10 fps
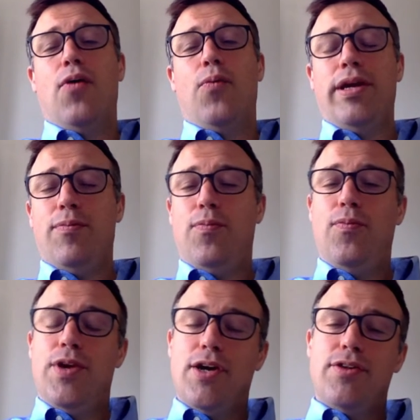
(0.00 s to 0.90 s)
We
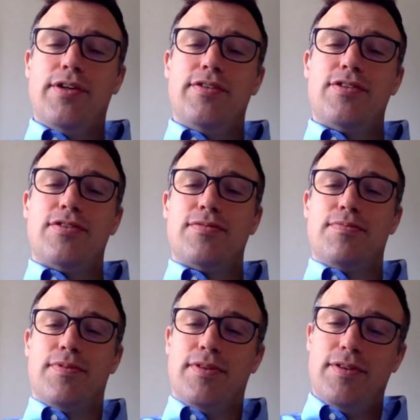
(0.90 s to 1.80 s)
know that
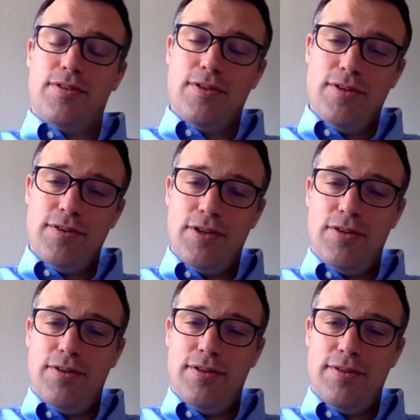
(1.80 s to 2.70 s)

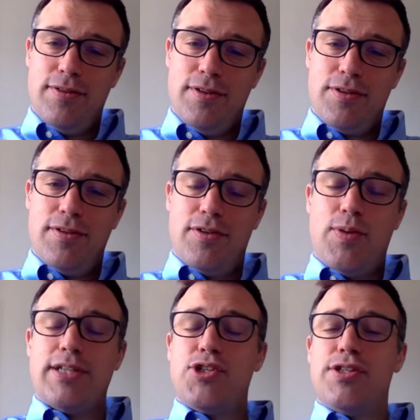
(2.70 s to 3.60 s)
the
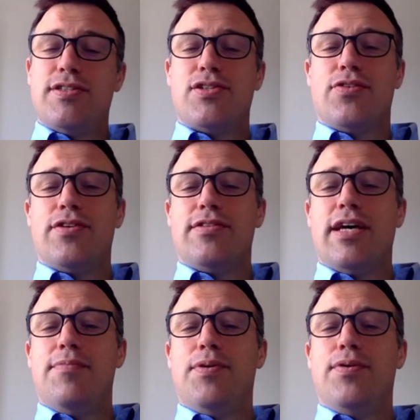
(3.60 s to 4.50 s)
questions on the
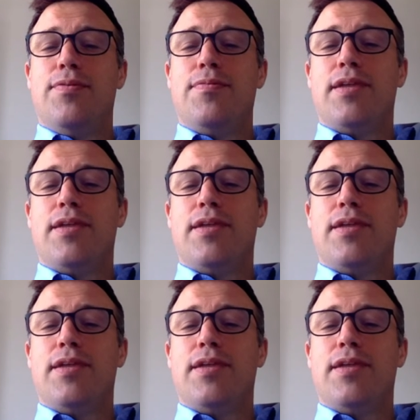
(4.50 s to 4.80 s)
table